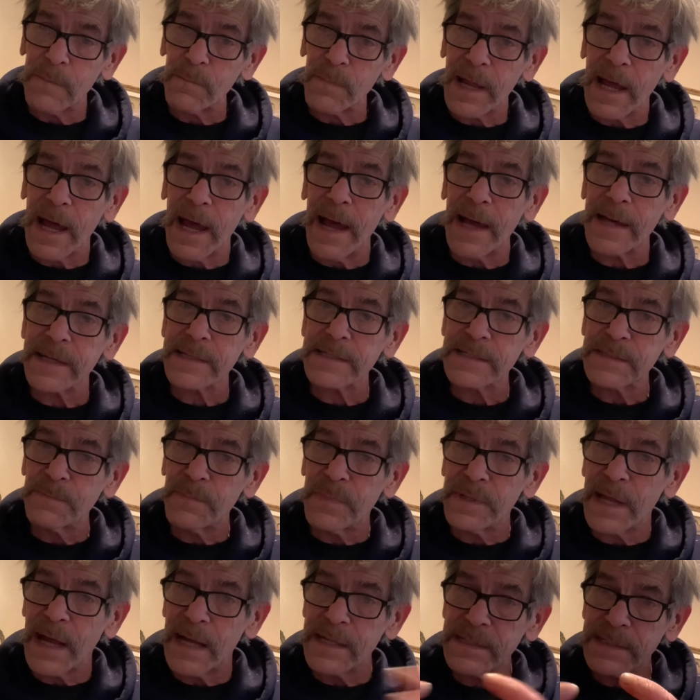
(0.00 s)
blacks,
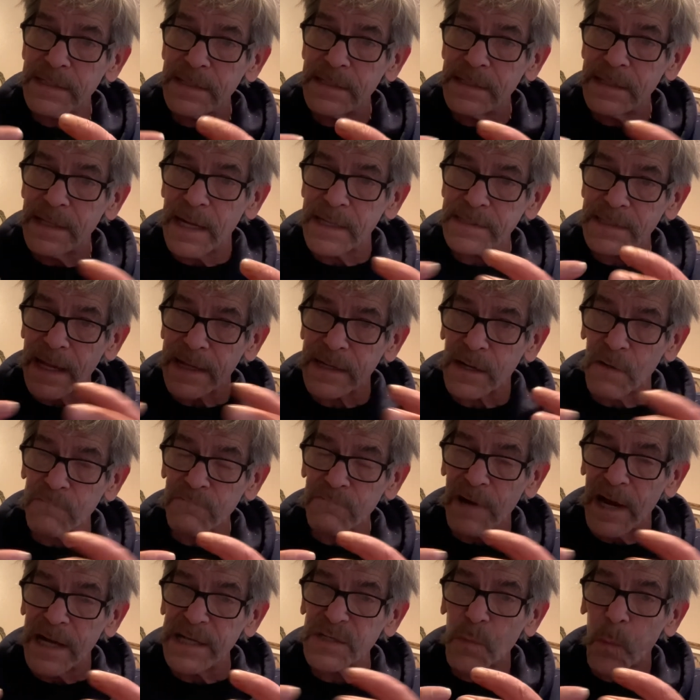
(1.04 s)
but that's like a
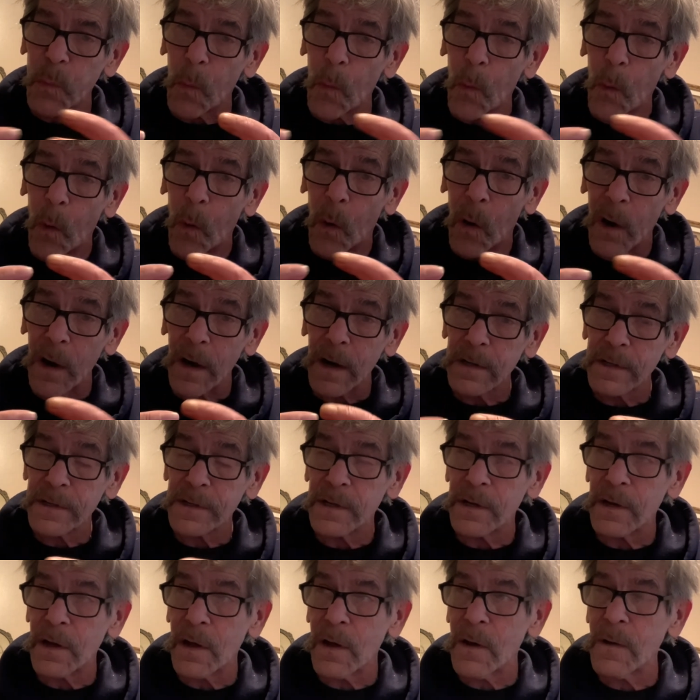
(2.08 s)
race war,
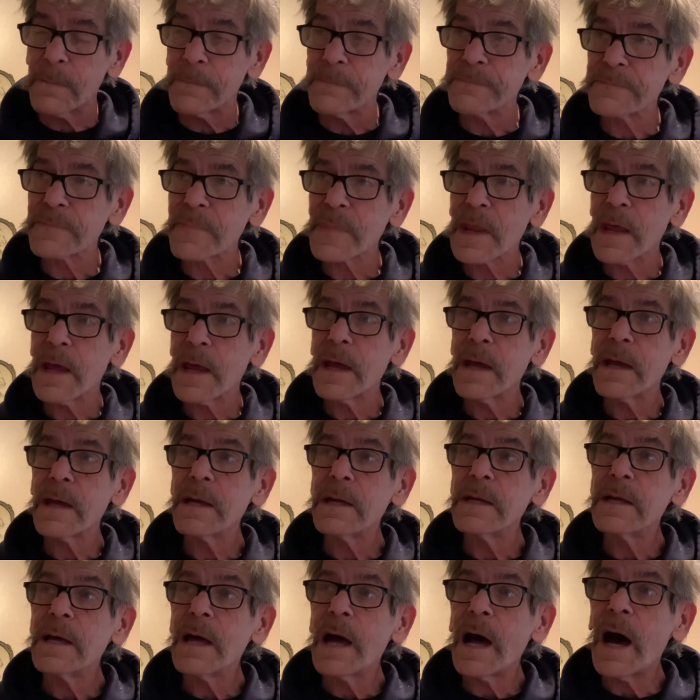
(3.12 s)

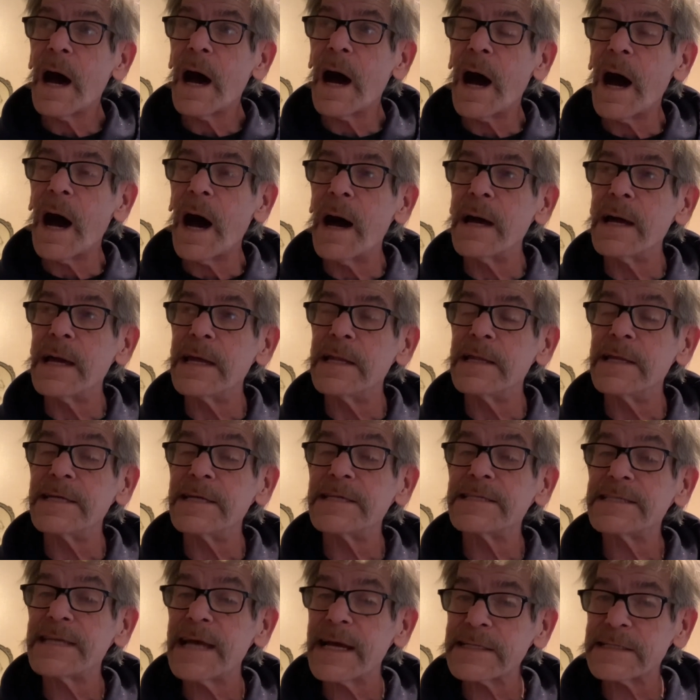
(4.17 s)
In the
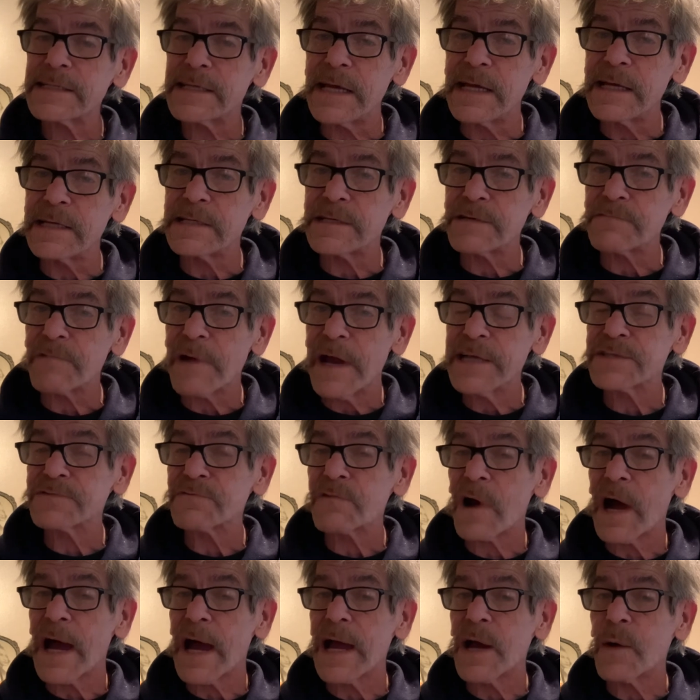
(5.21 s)
60s, a race
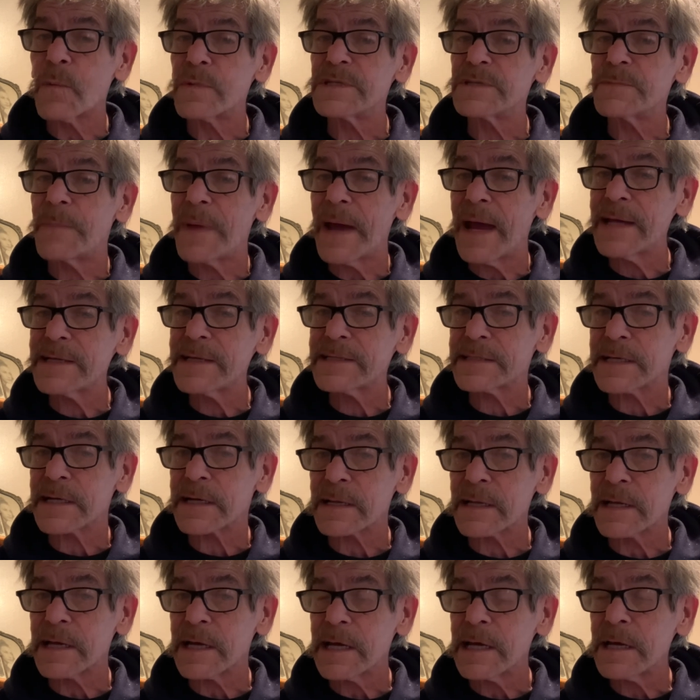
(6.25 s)
riot was
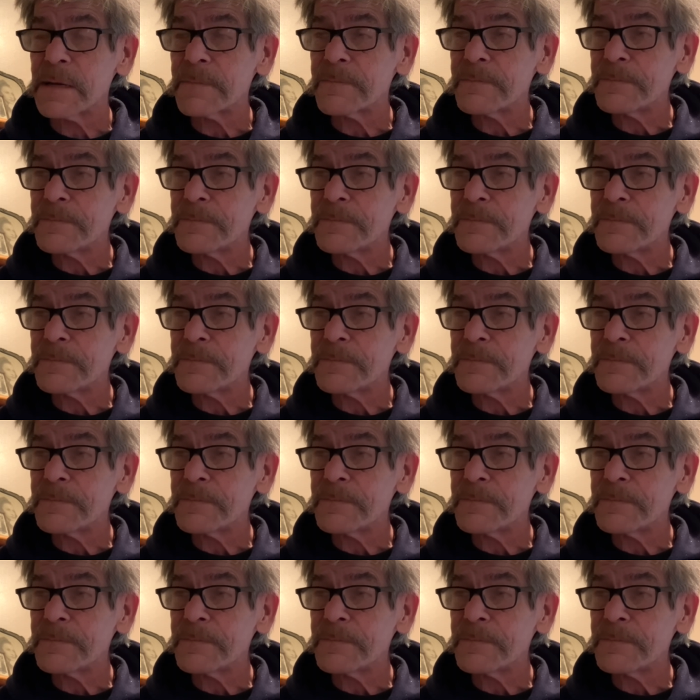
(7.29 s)
basically